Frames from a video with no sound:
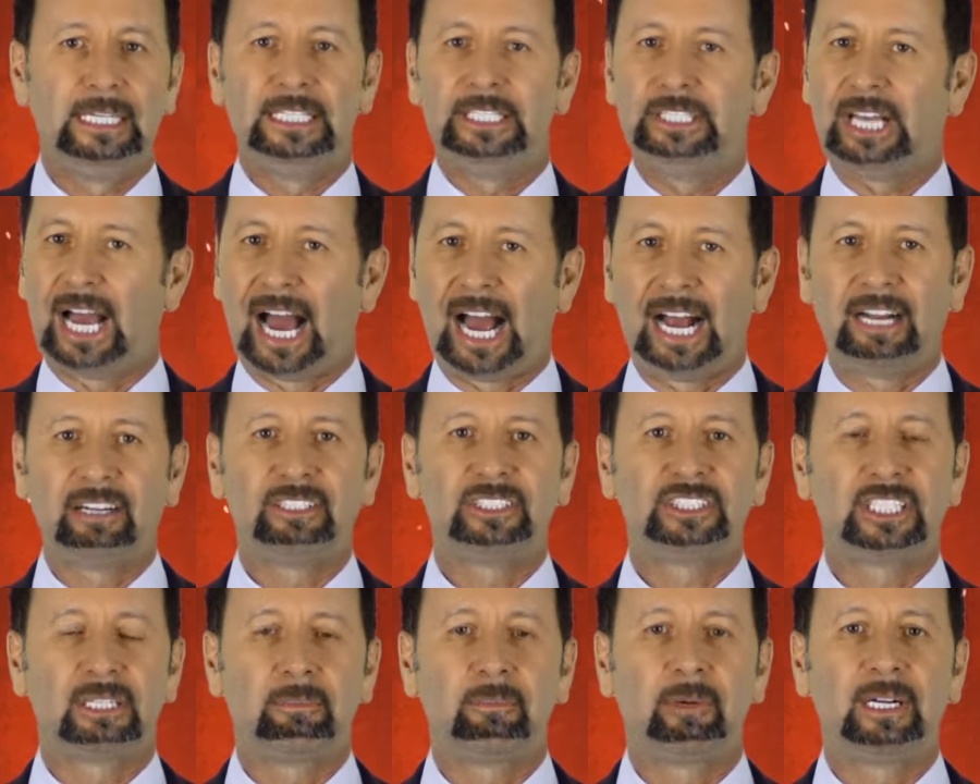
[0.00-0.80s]
You
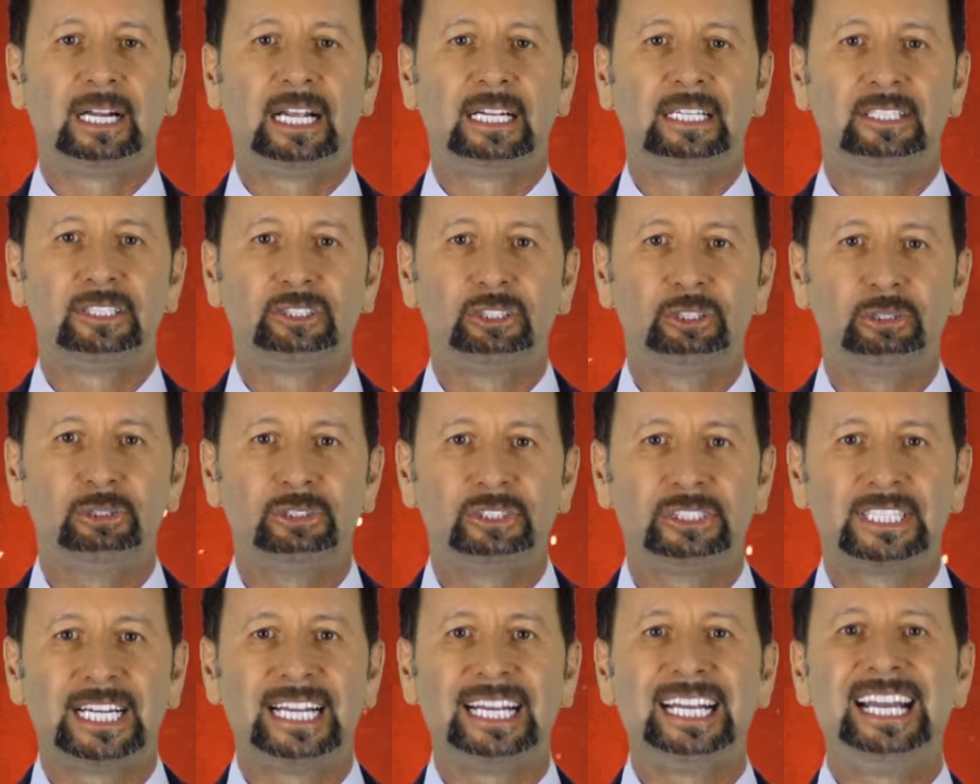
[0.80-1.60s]
hire someone on a
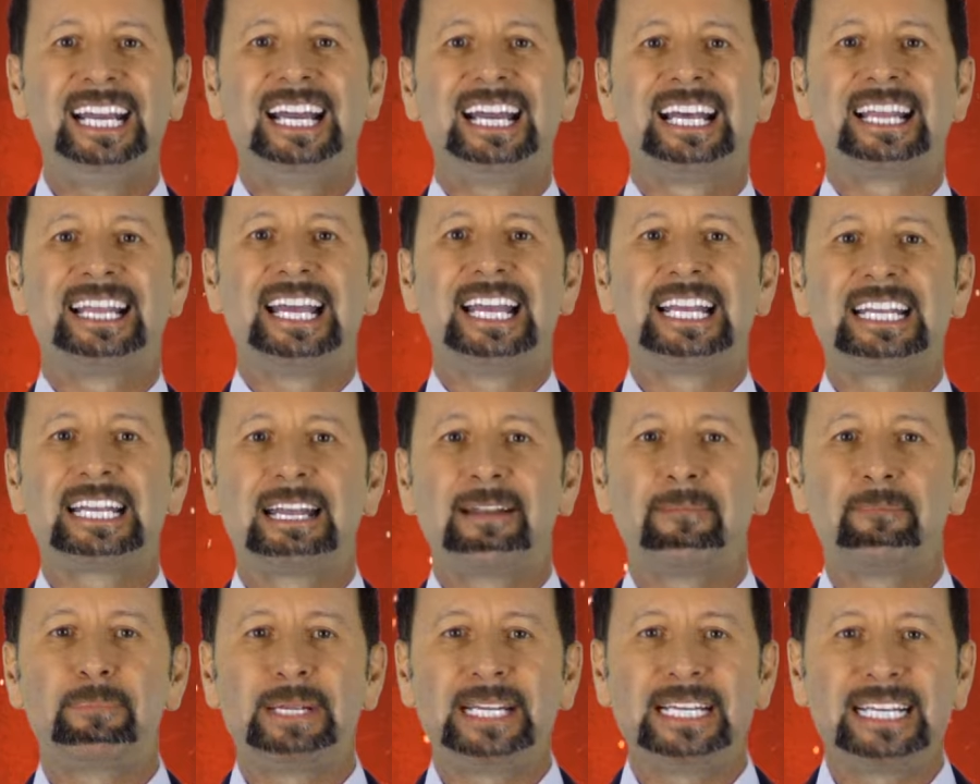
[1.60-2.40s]
Tuesday, they
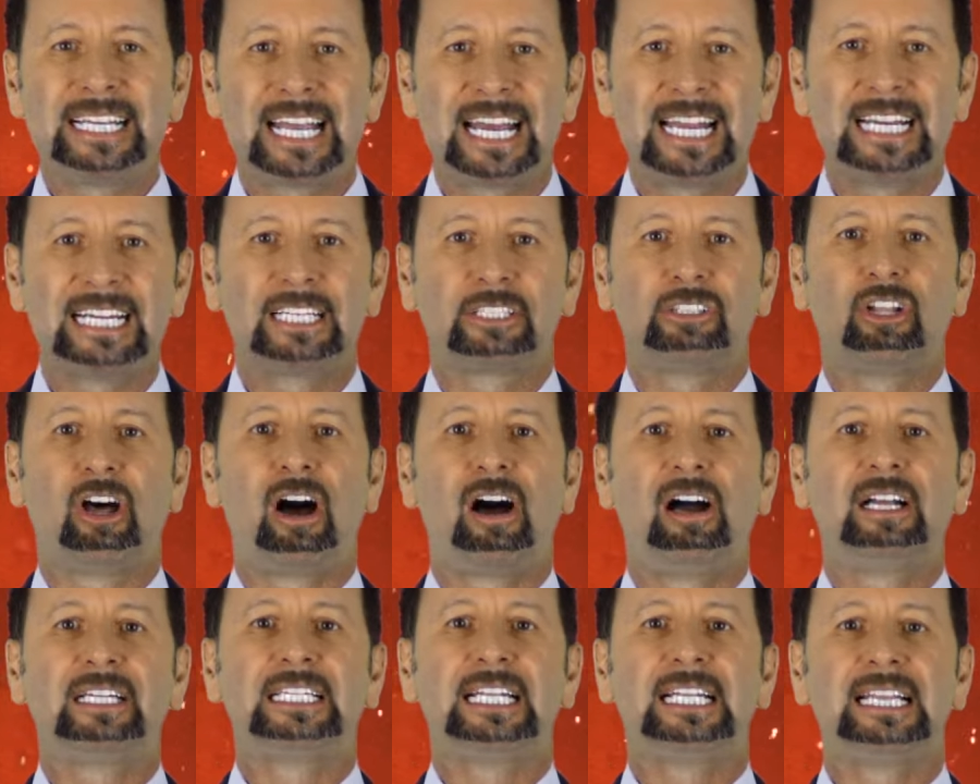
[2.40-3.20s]
can be getting
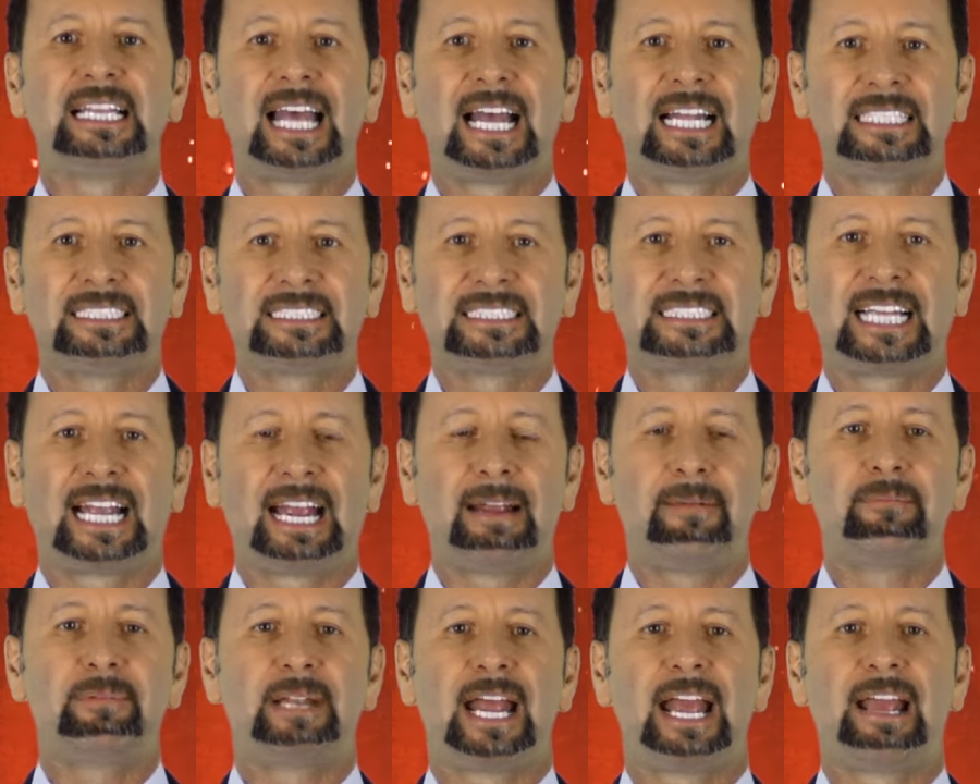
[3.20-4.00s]
logged in that
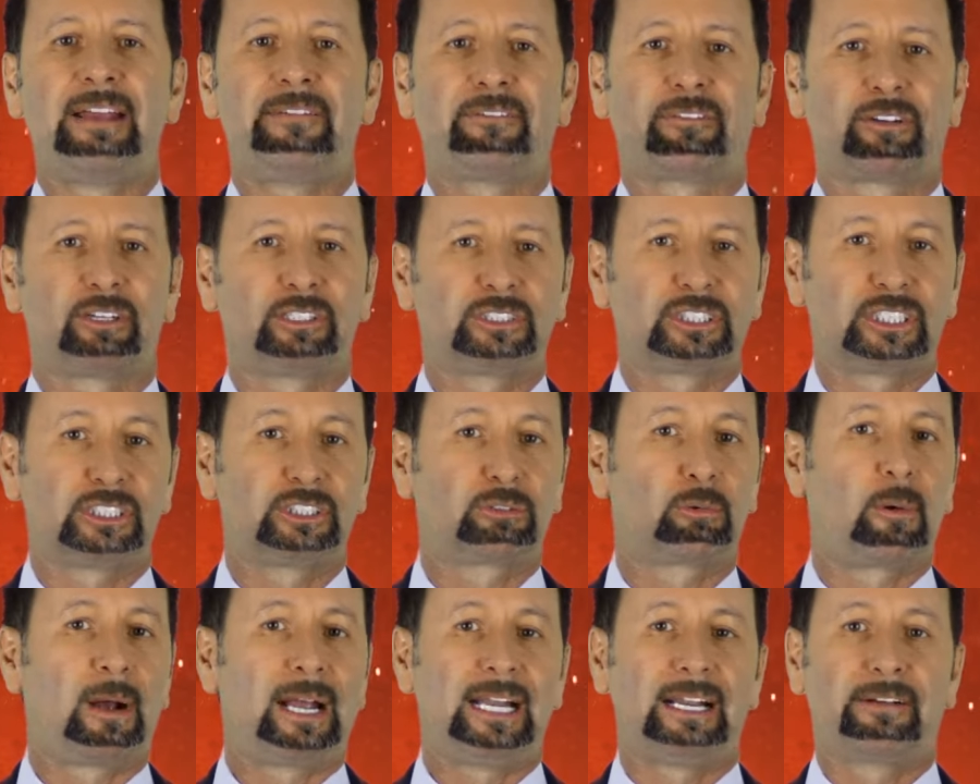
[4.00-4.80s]
same day
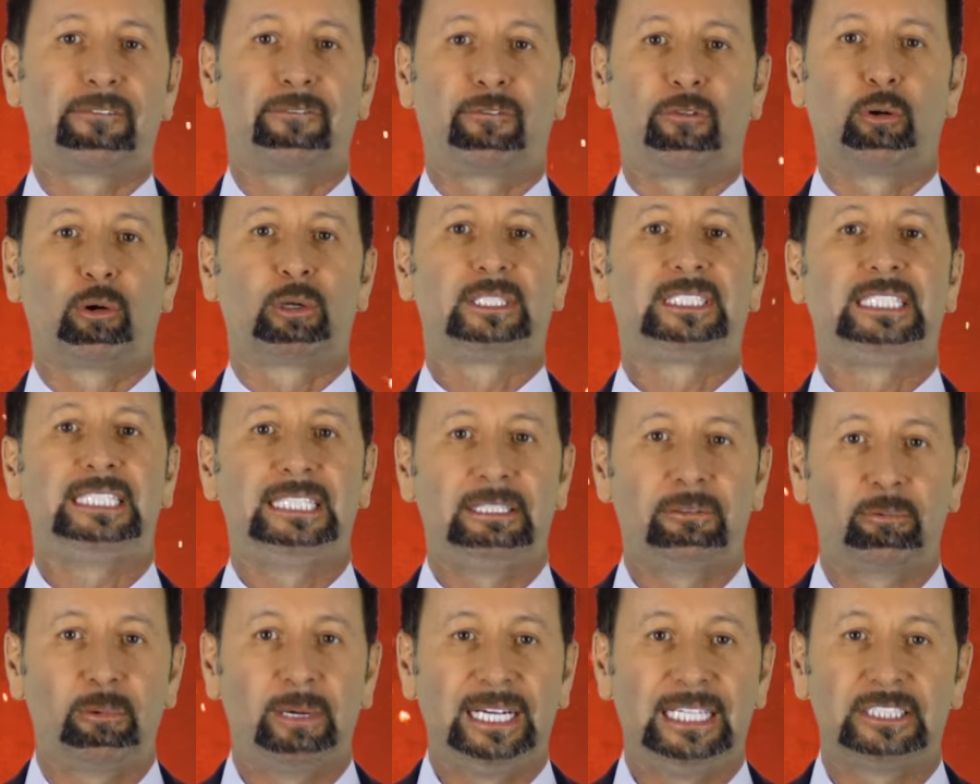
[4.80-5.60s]
versus waiting
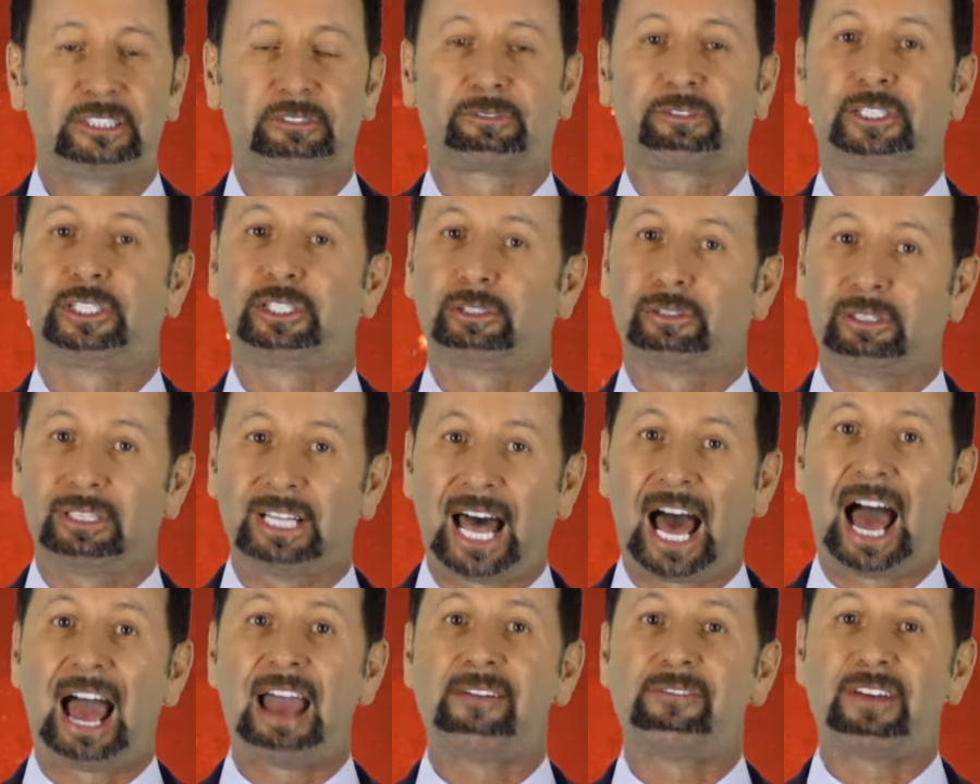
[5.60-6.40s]
14 weeks for your
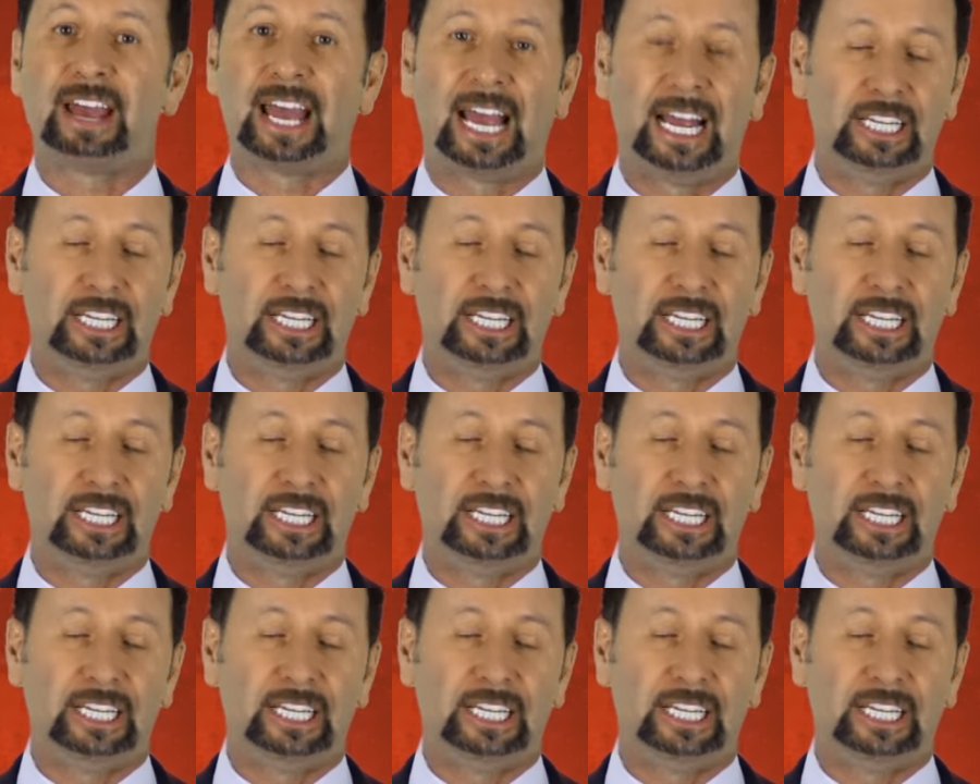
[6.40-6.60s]
live